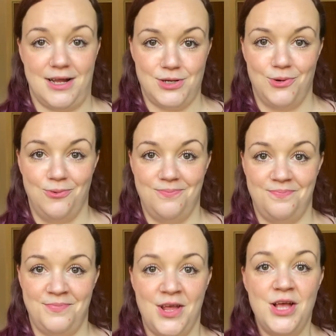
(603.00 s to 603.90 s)
at all.
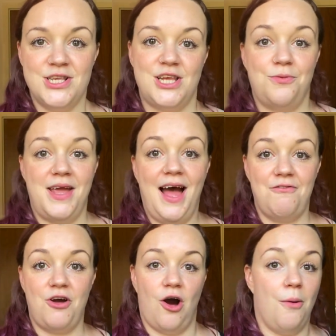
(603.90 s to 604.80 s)
So we
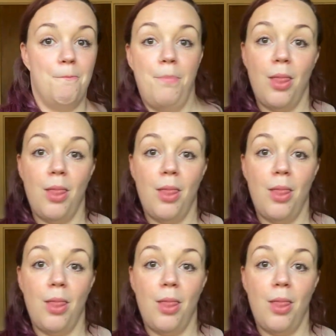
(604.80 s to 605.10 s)
have got